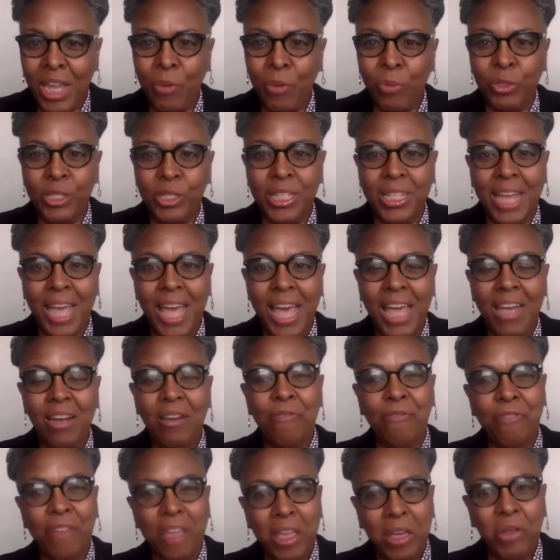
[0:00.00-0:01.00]
It was not
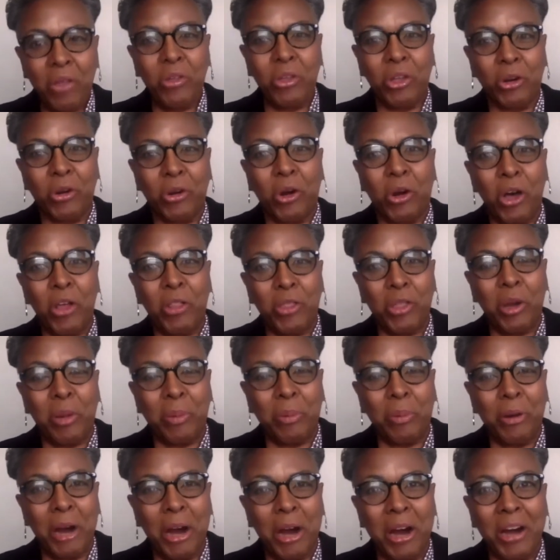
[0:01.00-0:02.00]
a failure on
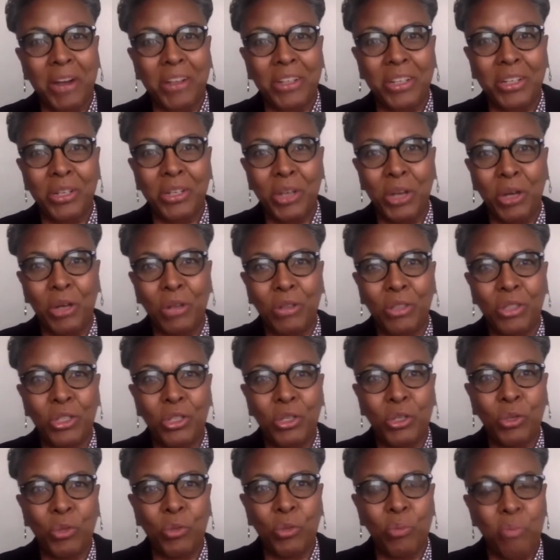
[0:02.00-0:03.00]
their part,
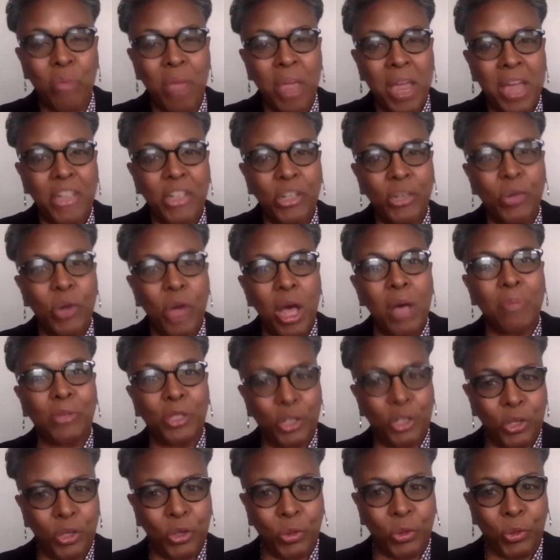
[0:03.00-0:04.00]
to measure
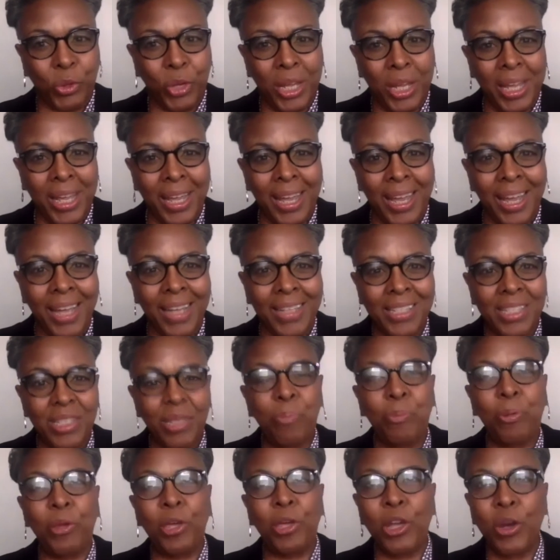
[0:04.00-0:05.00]
up to
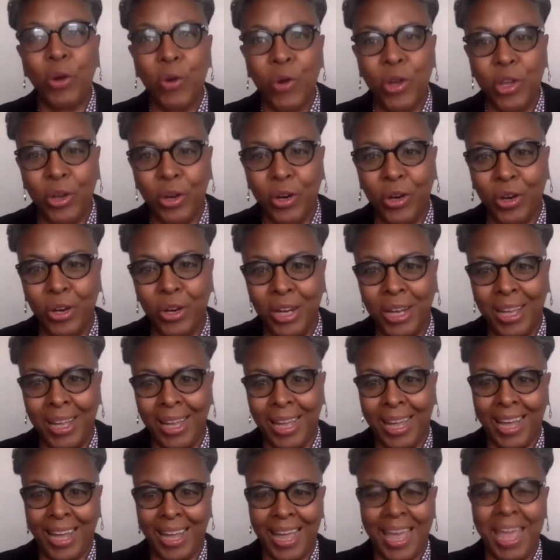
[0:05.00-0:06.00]
superior
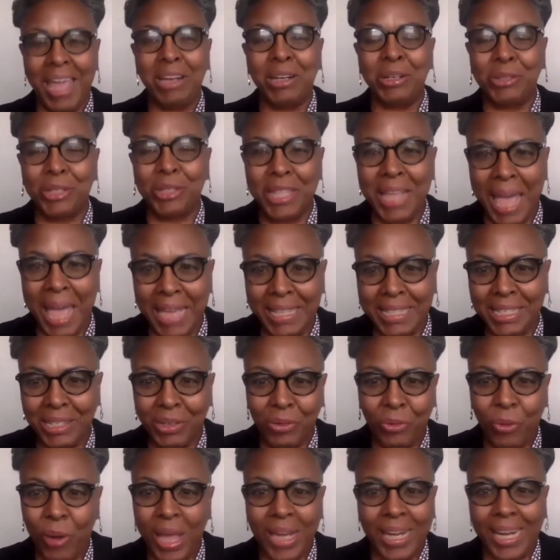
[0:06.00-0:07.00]

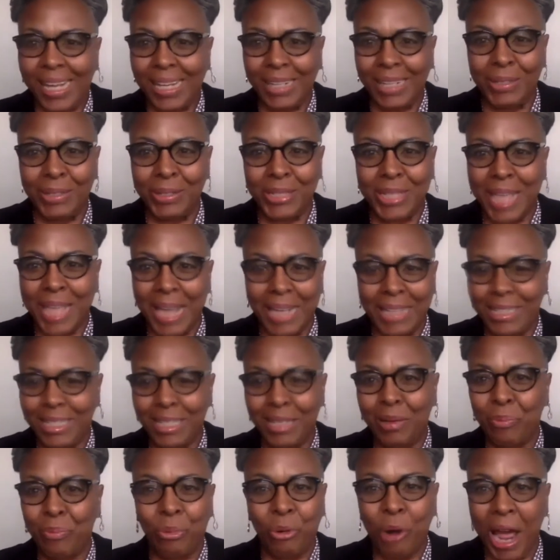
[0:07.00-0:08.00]
Anglo-Saxon, white
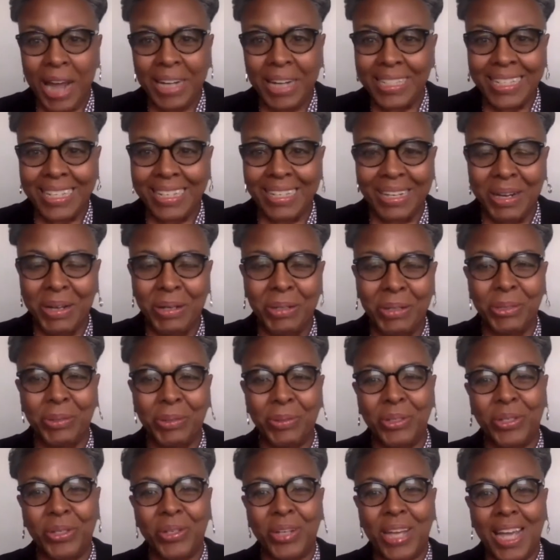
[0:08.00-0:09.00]
Anglo-Saxon, Protestant
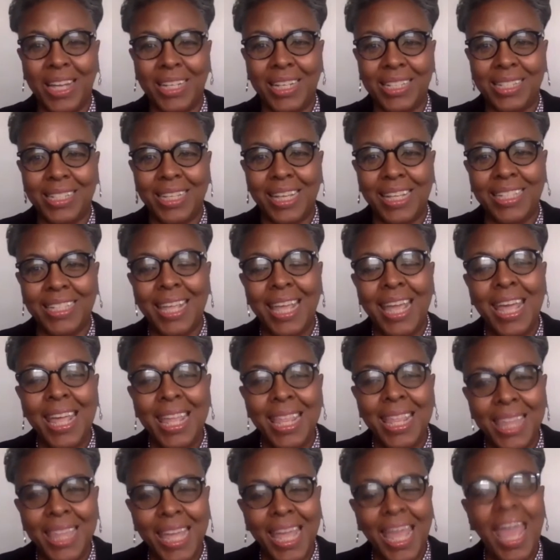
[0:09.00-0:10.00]
culture in the United
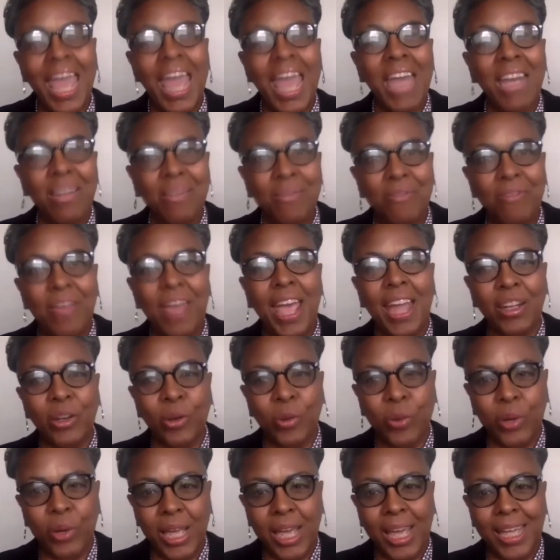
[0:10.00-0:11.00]
States. They had, in
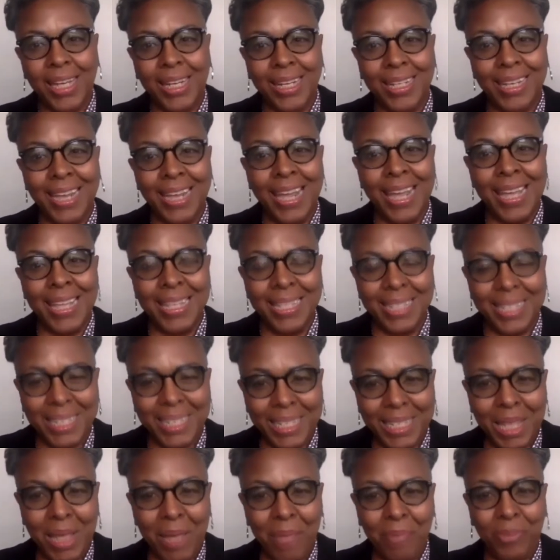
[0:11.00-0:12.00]
fact, created
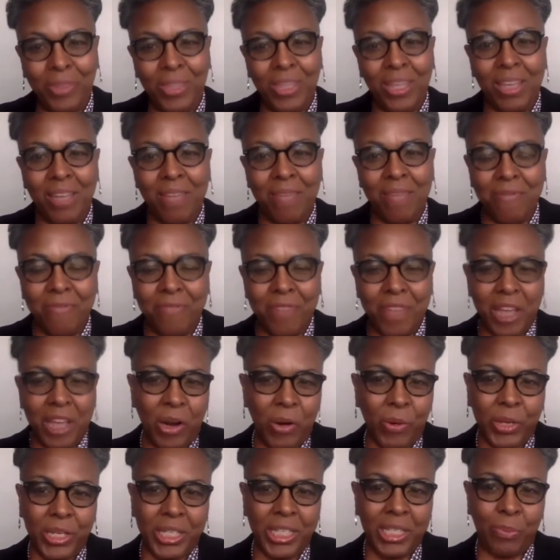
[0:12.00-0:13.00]
something
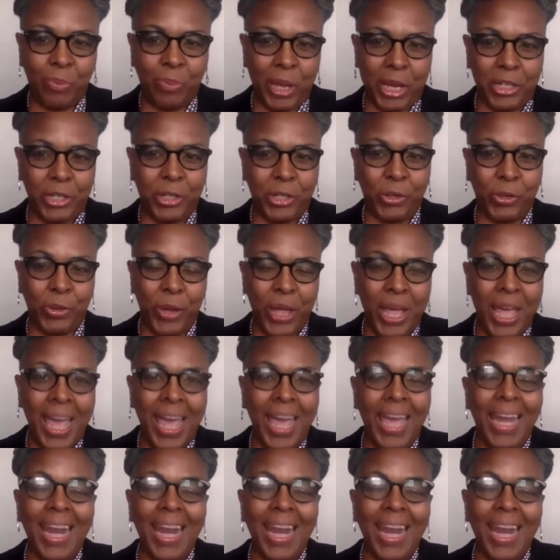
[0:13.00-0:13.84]
very special.